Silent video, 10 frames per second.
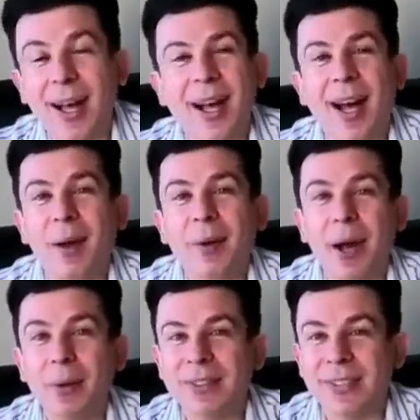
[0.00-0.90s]
I, I,
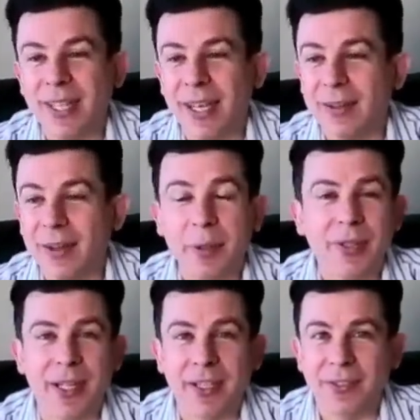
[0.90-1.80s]
would say agree with you,
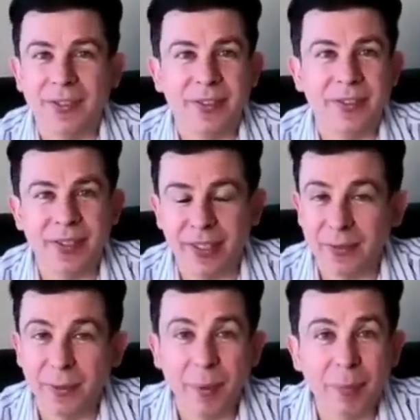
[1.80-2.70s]
it's
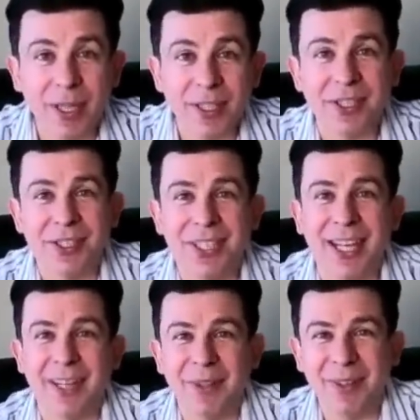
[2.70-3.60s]
been a pleasure
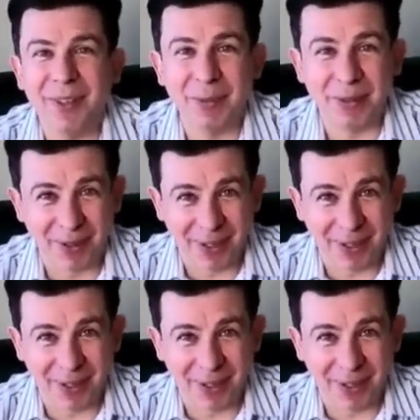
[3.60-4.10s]
chatting with you. It's been a really yeah.